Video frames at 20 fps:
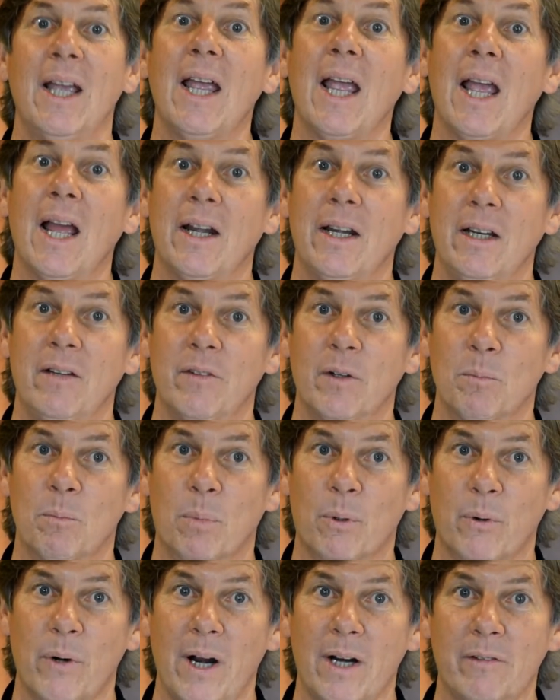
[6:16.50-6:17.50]
and even
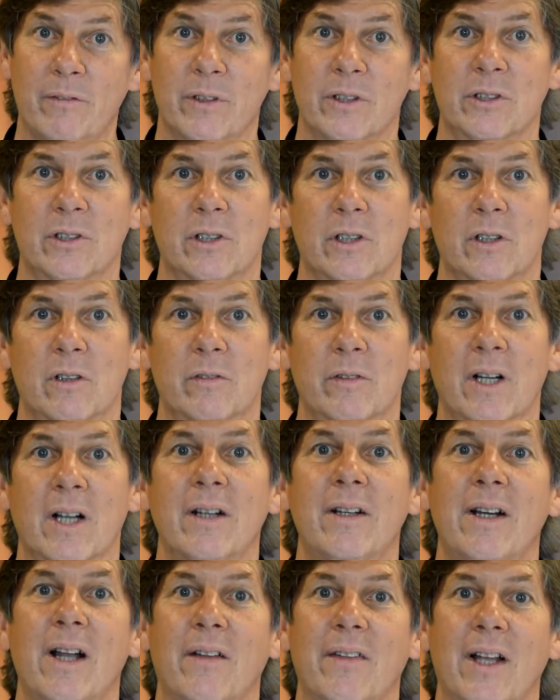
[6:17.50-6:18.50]
breakfast served,
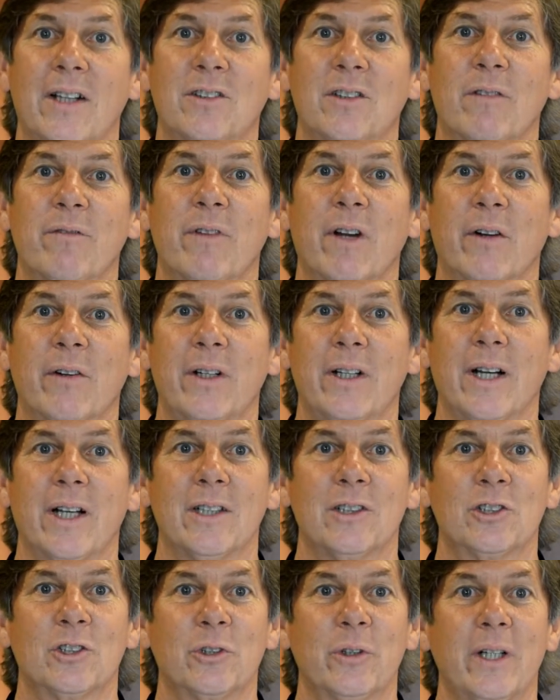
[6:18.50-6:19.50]
now that's a very
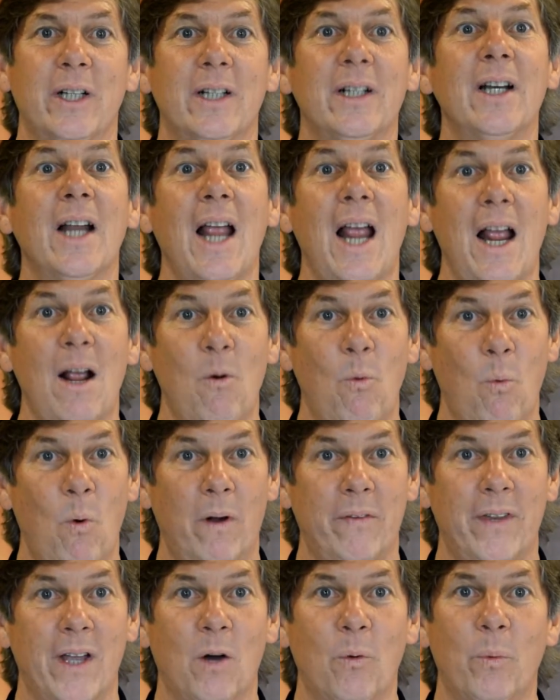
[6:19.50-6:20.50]
nice treat,
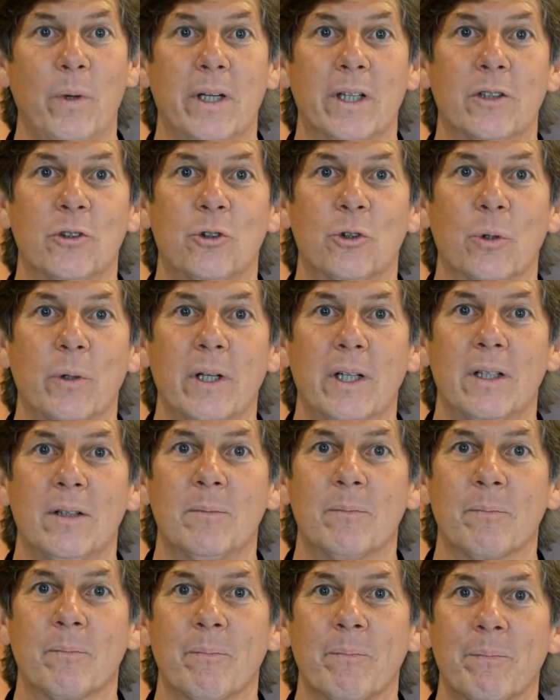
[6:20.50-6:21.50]
one that we enjoyed.
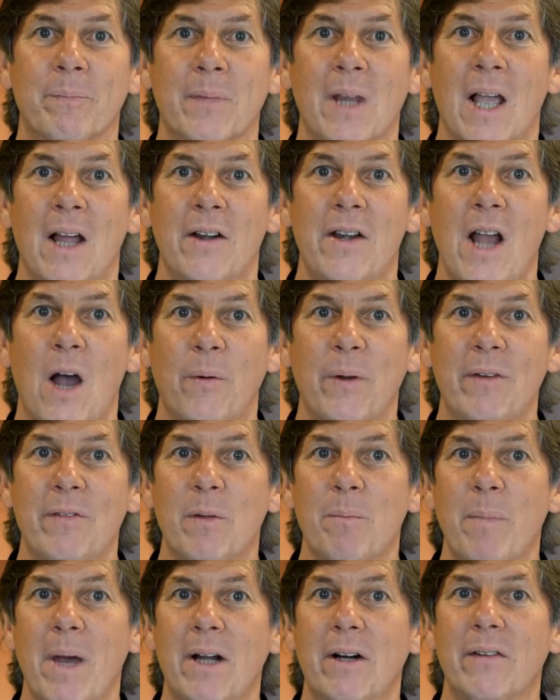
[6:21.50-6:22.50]
Now,
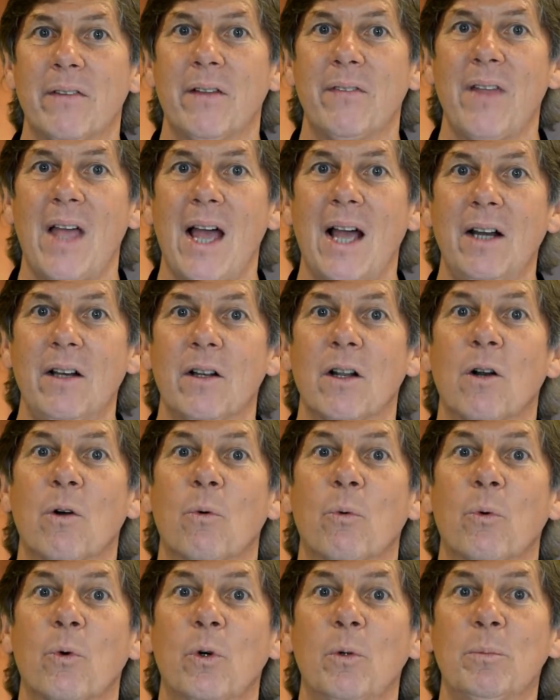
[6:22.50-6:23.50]
even better than that,
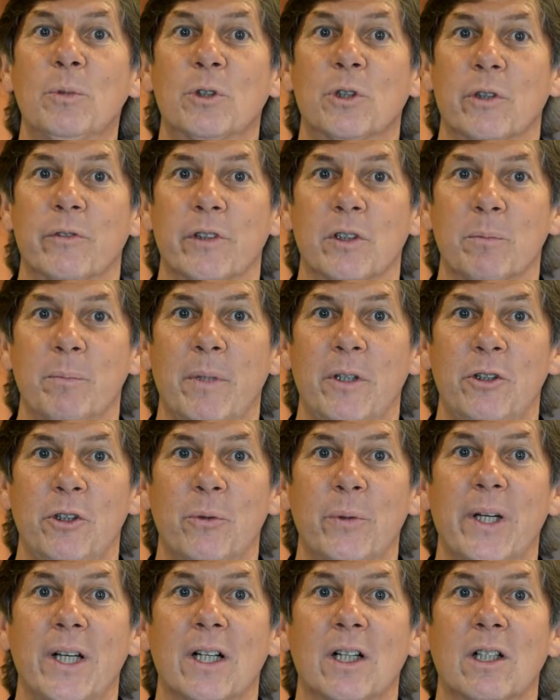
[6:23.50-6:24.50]
room service
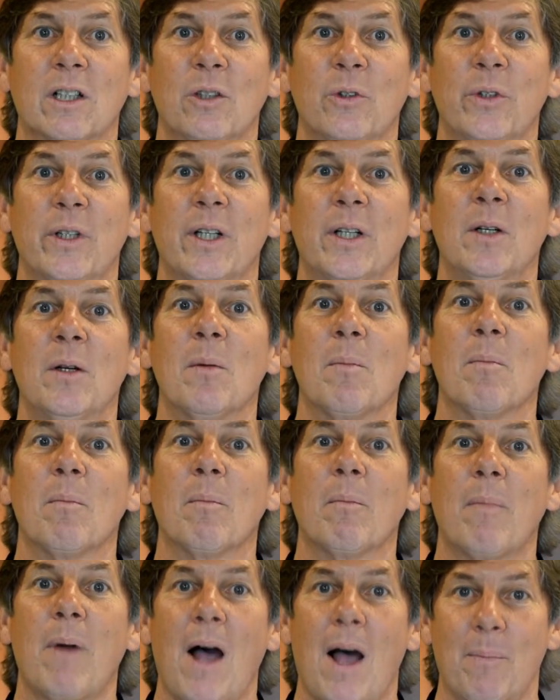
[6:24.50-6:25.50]
menu included
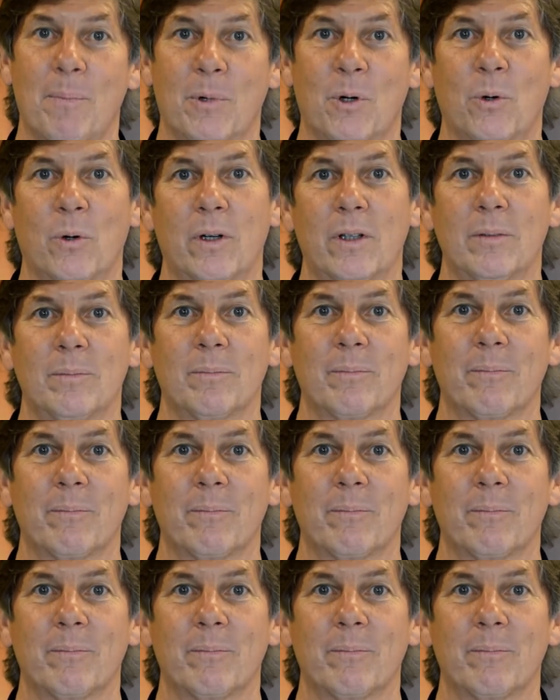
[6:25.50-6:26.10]
popcorn.